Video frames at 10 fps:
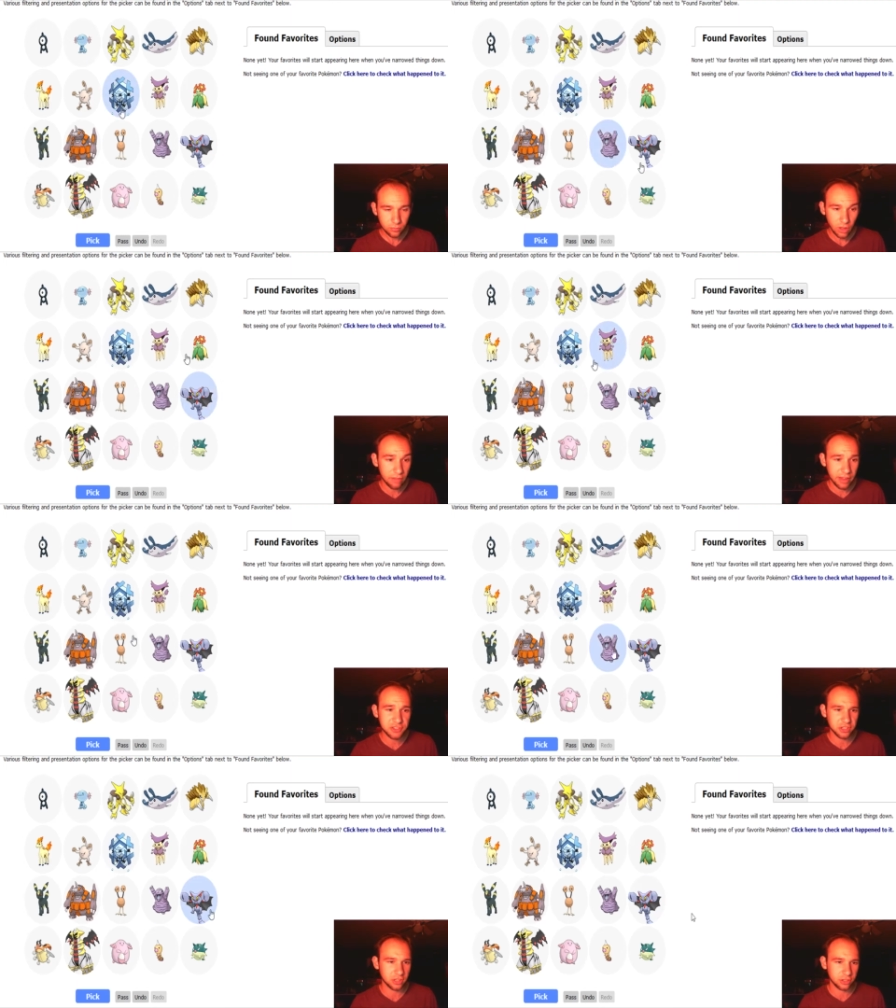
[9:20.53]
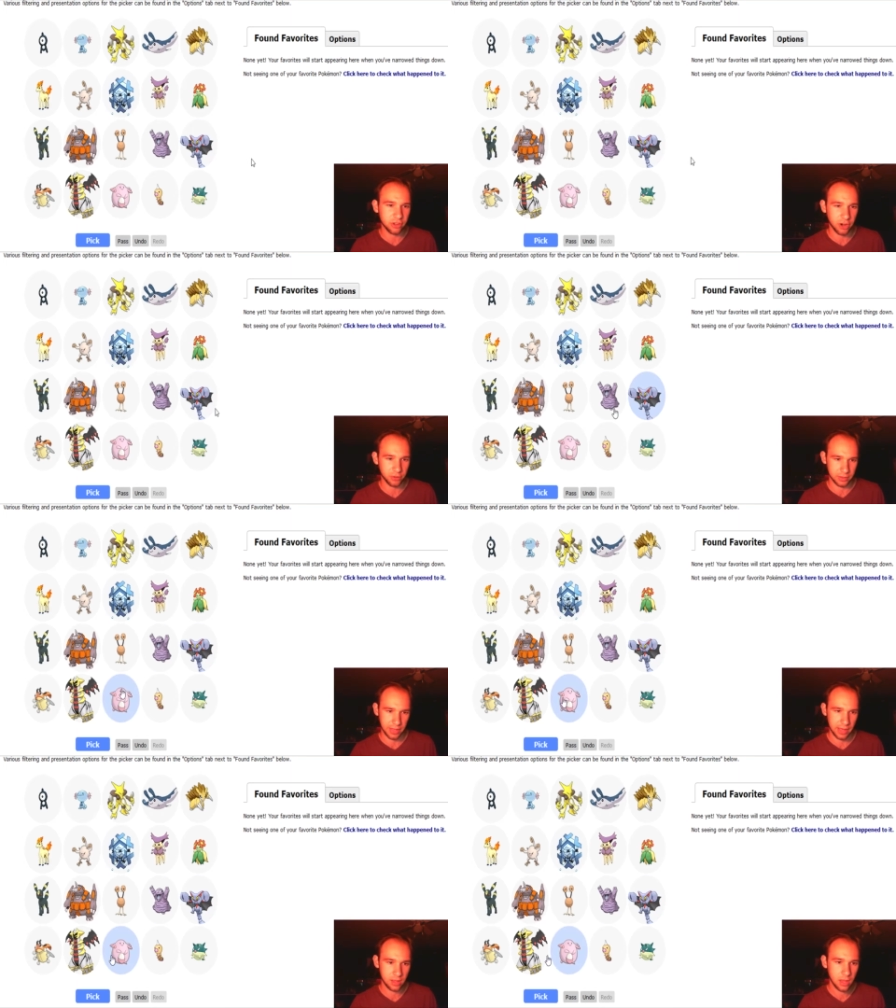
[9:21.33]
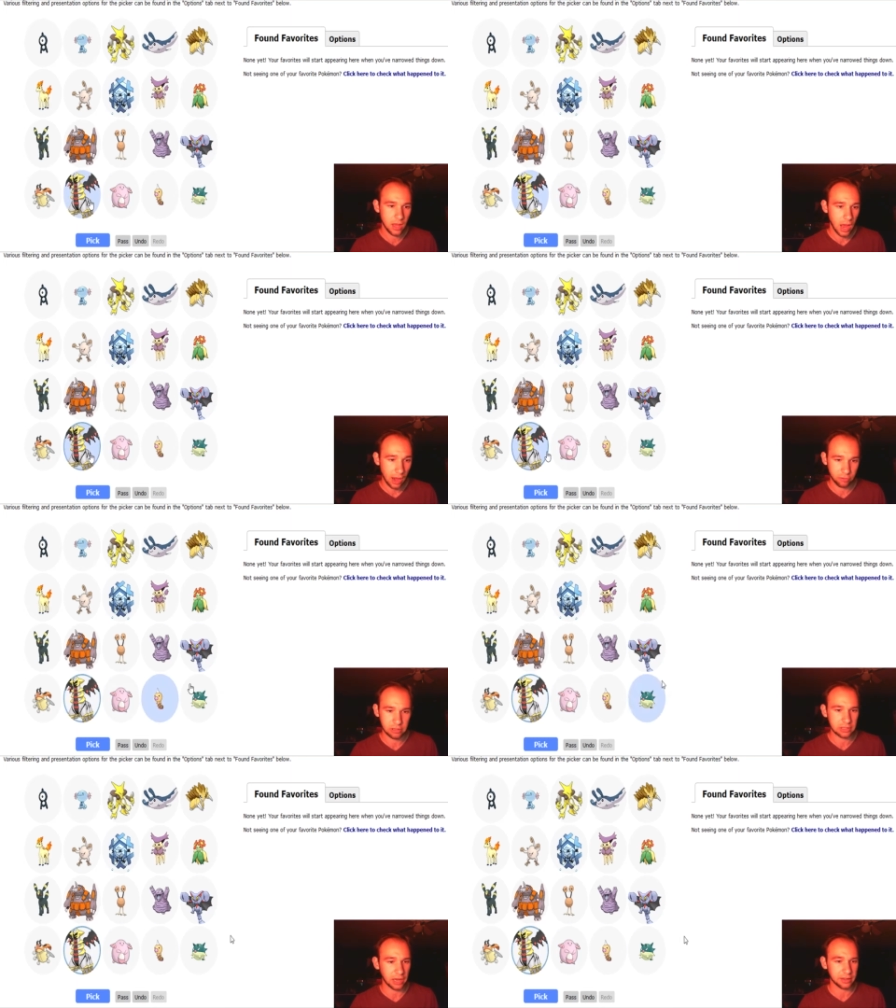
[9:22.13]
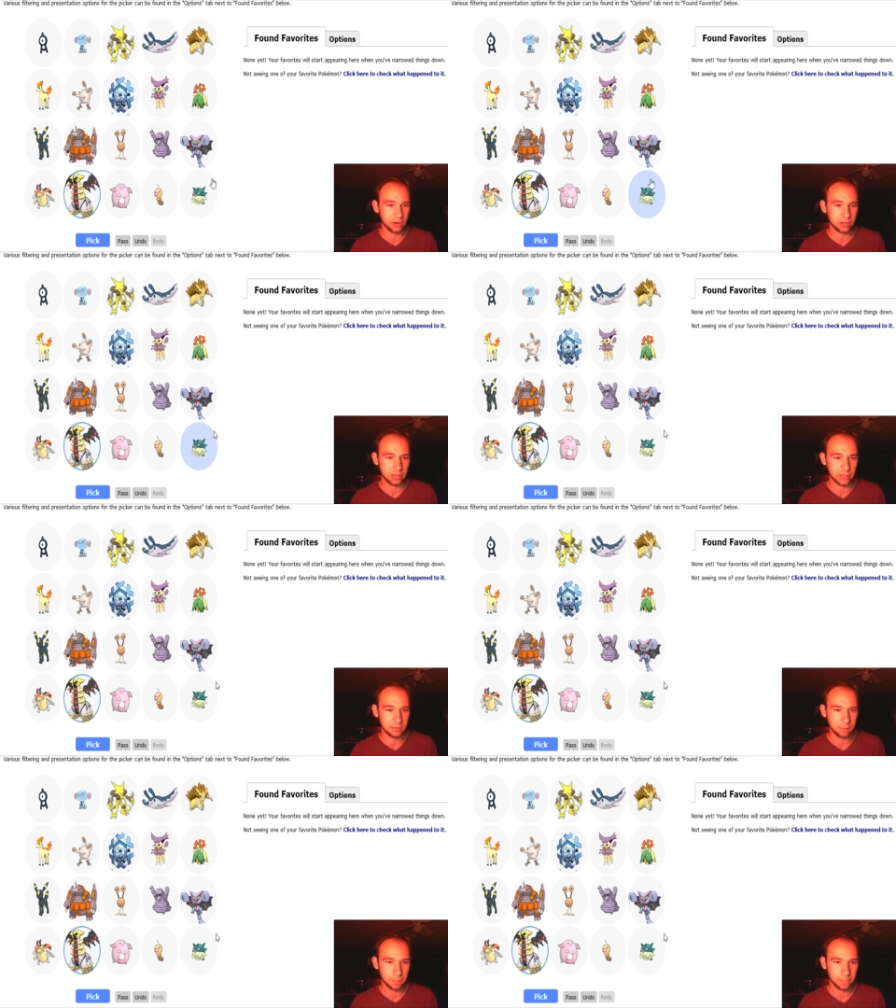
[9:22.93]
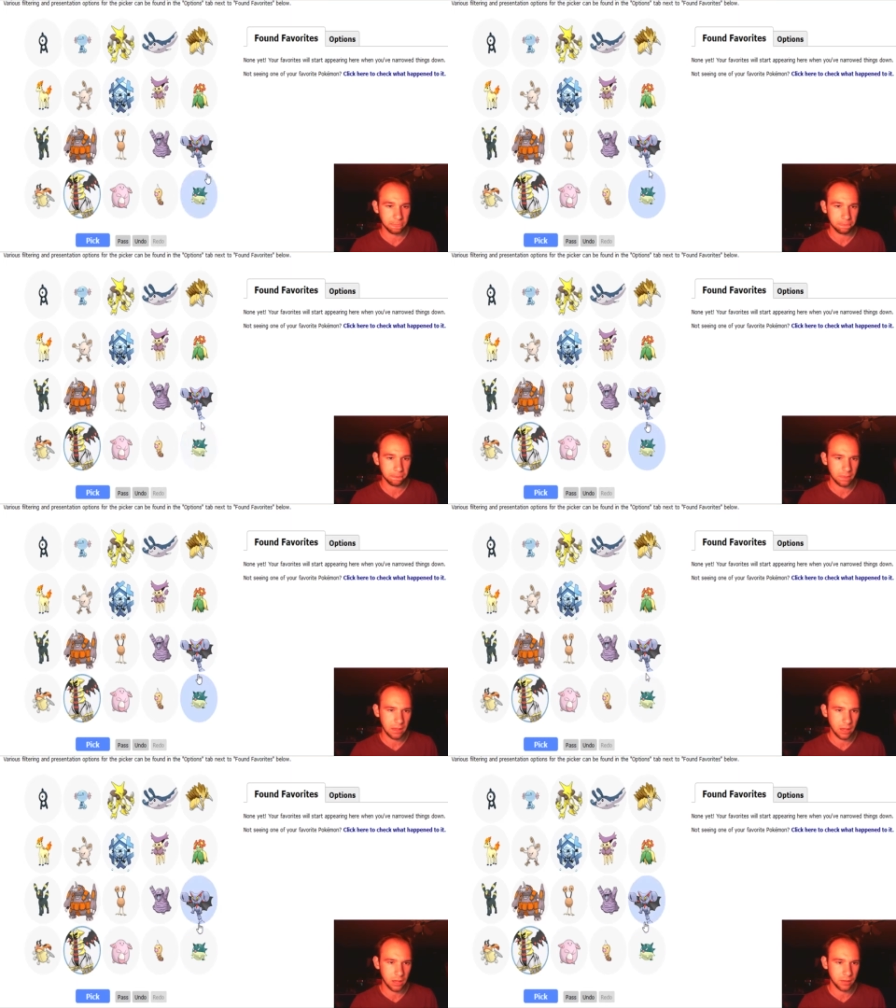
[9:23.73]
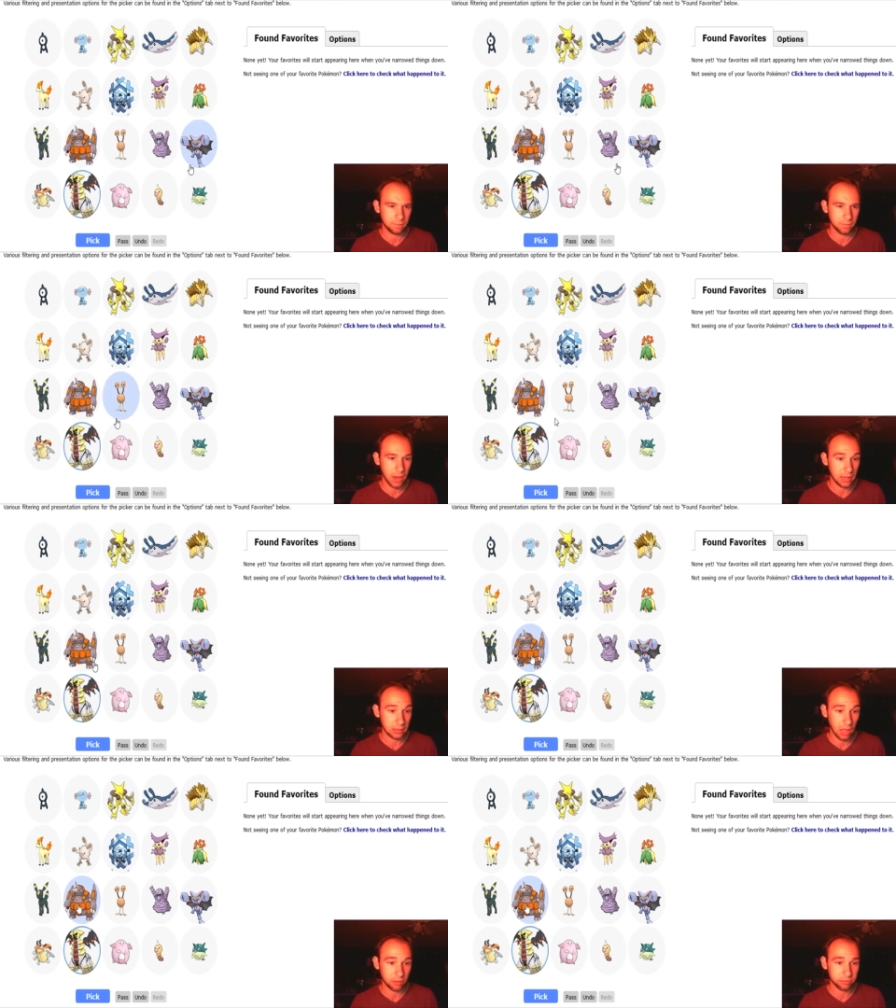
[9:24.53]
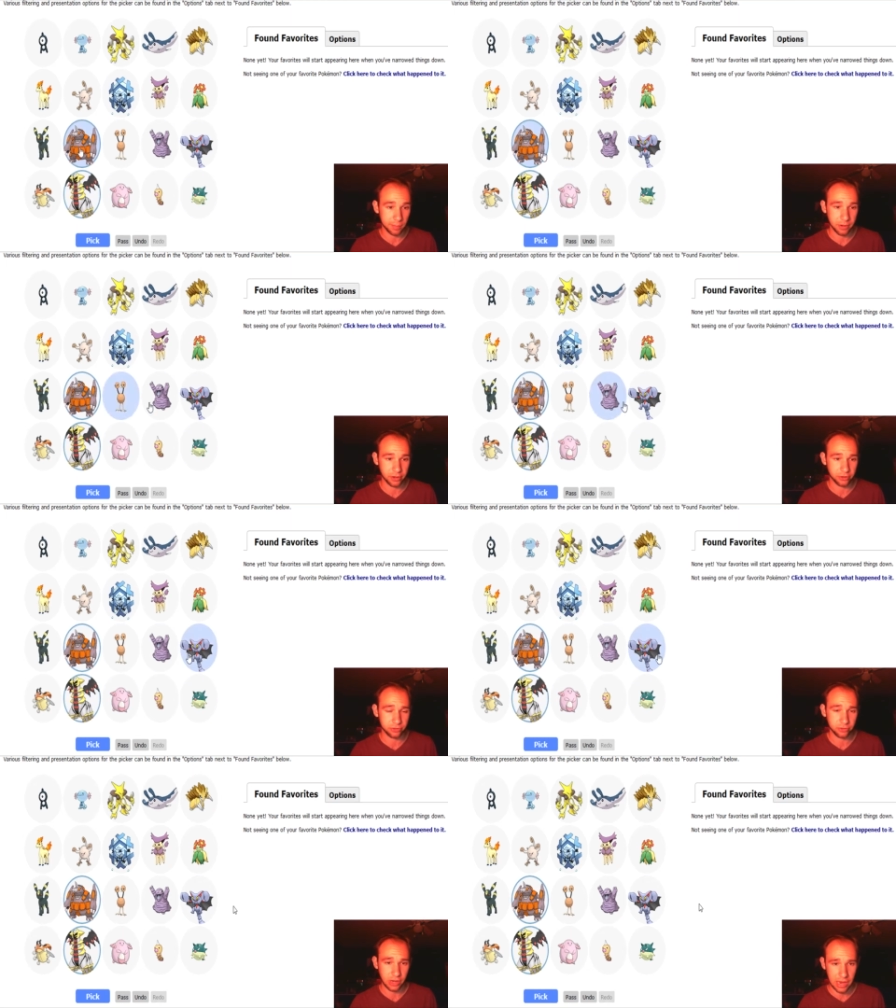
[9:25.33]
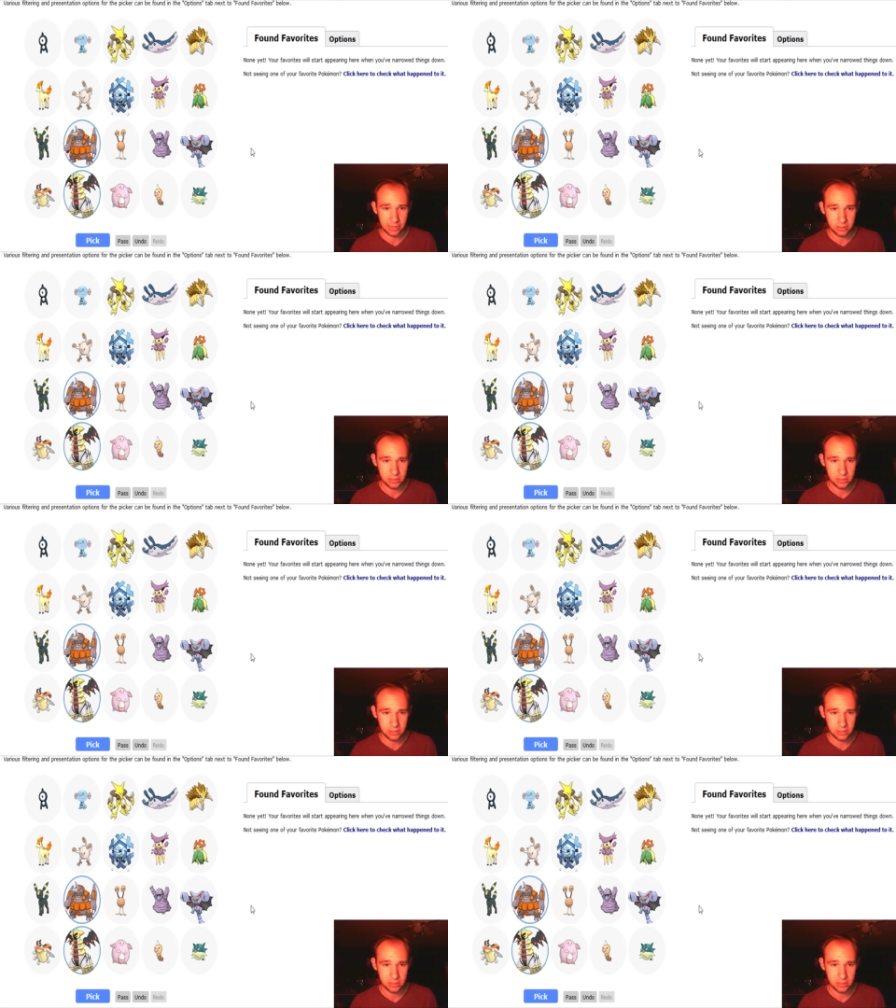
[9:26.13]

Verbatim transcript: Eventually it'll start doing that. I really like Giratina. Um, I love Rhyperior's design,